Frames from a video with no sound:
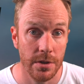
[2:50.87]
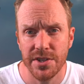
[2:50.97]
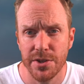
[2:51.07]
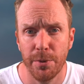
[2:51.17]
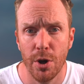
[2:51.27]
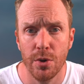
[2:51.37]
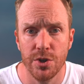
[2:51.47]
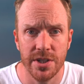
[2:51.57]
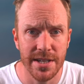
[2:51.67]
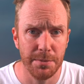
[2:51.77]
This
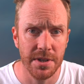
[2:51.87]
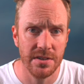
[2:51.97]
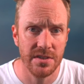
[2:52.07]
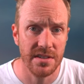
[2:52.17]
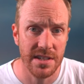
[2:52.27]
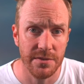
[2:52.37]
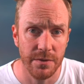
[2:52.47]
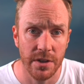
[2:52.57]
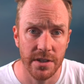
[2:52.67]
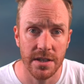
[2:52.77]
approach, adapting
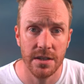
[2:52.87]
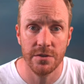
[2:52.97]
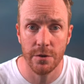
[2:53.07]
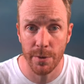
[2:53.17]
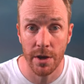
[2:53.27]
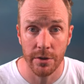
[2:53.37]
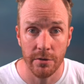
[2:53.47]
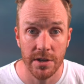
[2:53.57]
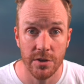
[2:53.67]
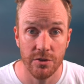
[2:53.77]
successful ideas from other
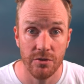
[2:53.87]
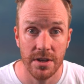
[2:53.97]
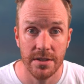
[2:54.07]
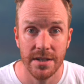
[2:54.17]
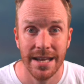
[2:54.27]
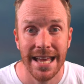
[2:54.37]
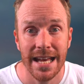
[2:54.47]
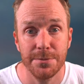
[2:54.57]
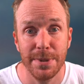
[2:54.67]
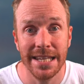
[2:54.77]
industries,
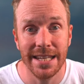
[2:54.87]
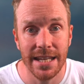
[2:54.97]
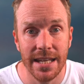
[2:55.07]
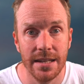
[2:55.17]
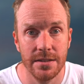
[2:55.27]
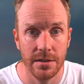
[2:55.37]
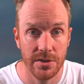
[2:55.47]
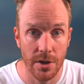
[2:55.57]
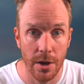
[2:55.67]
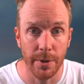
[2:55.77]
has been key to
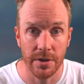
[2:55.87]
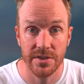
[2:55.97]
Starbucks'